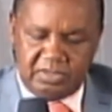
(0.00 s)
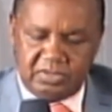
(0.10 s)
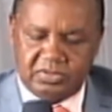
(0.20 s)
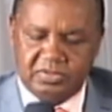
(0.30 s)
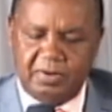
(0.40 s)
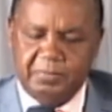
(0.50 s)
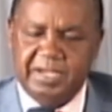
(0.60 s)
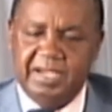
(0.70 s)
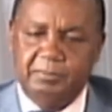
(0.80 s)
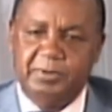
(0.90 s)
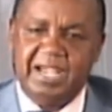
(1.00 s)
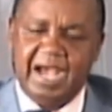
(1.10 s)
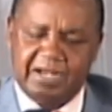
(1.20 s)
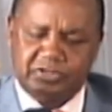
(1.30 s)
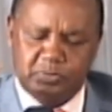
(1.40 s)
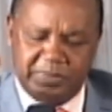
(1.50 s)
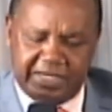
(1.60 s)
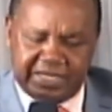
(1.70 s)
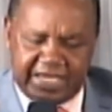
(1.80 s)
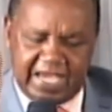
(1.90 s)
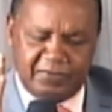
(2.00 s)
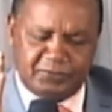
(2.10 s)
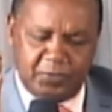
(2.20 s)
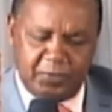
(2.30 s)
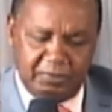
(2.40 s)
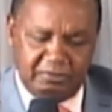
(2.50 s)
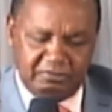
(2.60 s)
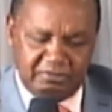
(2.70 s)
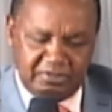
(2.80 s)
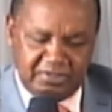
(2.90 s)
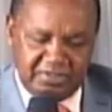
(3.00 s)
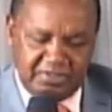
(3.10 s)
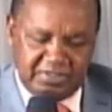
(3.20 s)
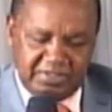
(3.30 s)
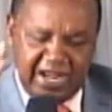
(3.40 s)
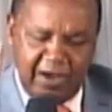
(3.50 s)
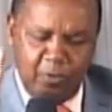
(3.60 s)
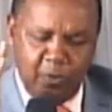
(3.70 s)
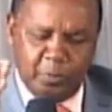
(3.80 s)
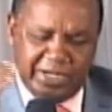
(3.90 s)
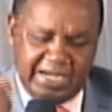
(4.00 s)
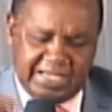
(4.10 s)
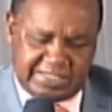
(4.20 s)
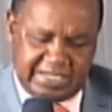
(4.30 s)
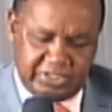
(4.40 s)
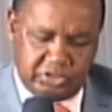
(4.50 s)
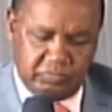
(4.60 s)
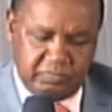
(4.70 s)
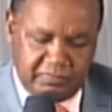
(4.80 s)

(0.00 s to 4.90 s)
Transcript: So we are to be careful. Now who we listen to?